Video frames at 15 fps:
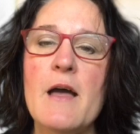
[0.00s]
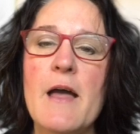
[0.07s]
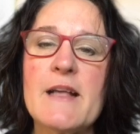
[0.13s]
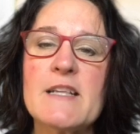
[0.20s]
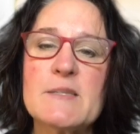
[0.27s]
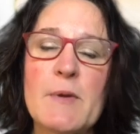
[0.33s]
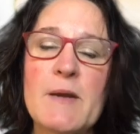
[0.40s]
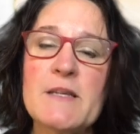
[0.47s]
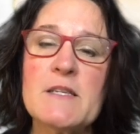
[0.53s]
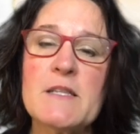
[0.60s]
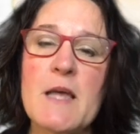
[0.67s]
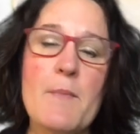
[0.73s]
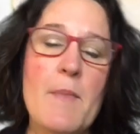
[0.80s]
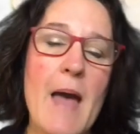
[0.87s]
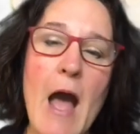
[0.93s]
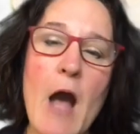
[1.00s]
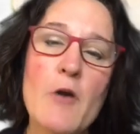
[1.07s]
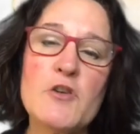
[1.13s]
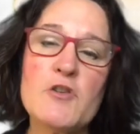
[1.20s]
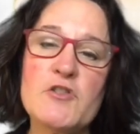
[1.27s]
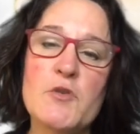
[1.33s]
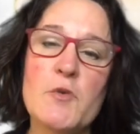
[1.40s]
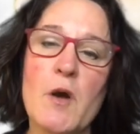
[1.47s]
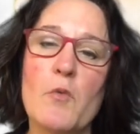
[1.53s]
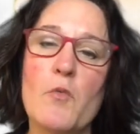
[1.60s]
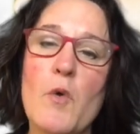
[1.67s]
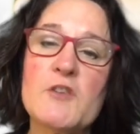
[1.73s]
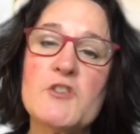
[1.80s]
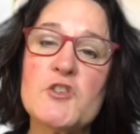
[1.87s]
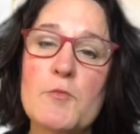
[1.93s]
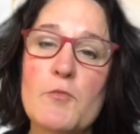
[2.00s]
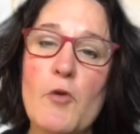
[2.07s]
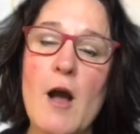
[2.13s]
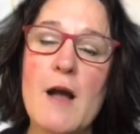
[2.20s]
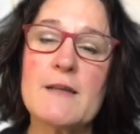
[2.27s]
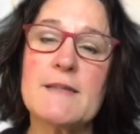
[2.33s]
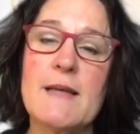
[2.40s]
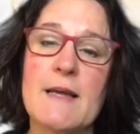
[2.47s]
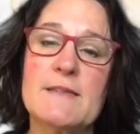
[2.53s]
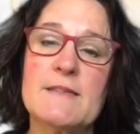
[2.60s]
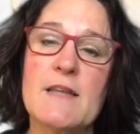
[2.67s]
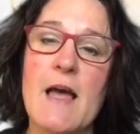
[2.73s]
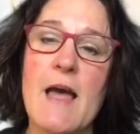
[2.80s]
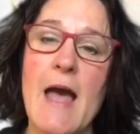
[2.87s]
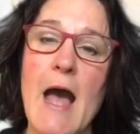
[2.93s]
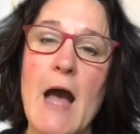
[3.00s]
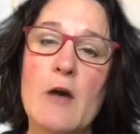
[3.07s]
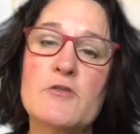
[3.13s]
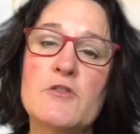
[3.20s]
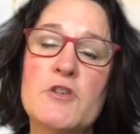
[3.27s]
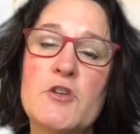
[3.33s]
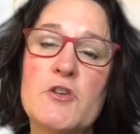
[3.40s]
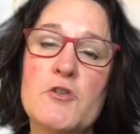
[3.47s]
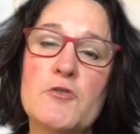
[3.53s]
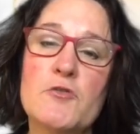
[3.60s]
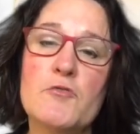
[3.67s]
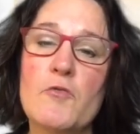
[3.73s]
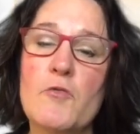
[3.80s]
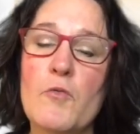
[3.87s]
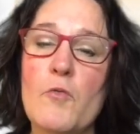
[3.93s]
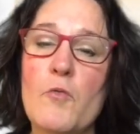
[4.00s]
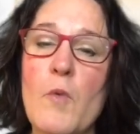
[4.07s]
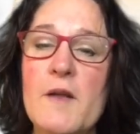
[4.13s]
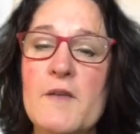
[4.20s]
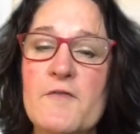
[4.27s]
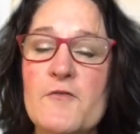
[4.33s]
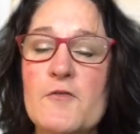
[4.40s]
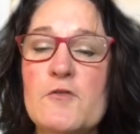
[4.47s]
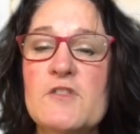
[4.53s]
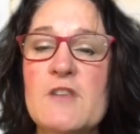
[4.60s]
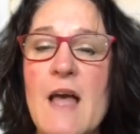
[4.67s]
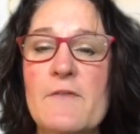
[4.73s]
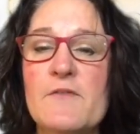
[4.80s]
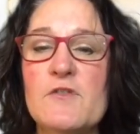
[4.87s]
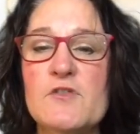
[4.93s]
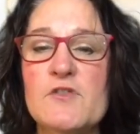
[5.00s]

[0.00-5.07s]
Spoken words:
explain to them how you do it. What's your process? What foods have you